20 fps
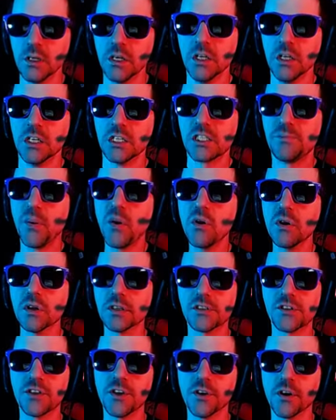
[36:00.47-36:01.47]

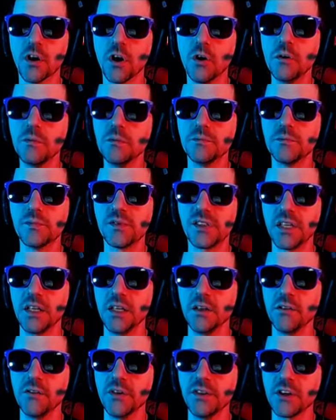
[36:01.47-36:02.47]
Sports, your home's
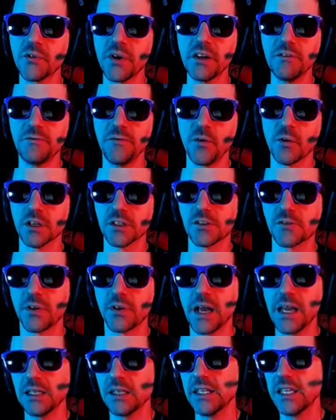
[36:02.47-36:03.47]
here in the Great Forest,
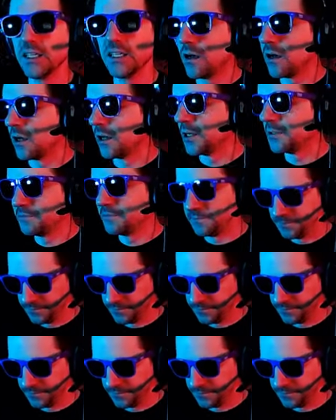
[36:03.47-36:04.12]
right? Lead on.